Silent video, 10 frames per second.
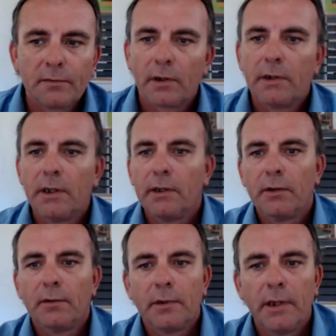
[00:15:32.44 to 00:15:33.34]
Yes,
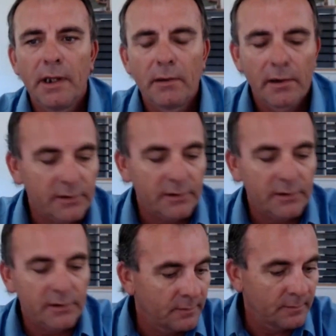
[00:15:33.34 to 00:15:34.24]
I can hear you. Can
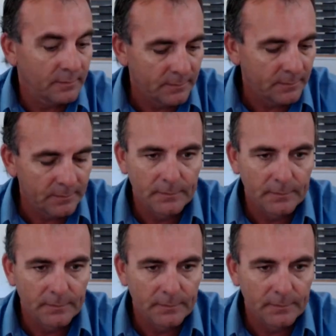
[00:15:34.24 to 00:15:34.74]
you hear us?